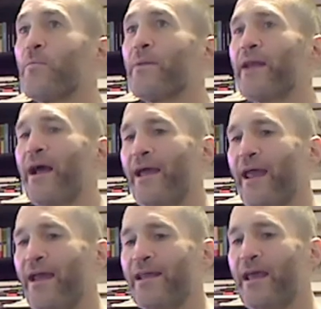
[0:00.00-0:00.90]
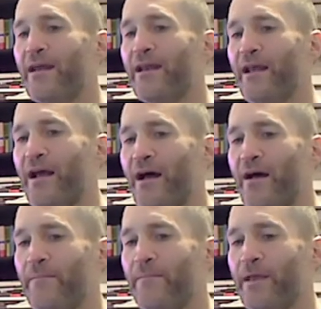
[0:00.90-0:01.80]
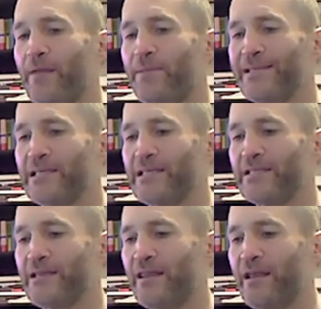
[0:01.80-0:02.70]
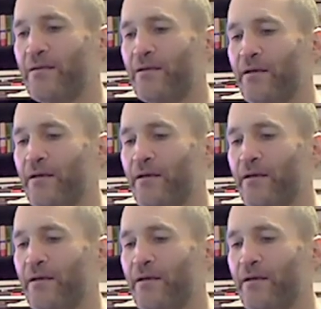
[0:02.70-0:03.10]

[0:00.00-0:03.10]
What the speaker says: But again, in business, I think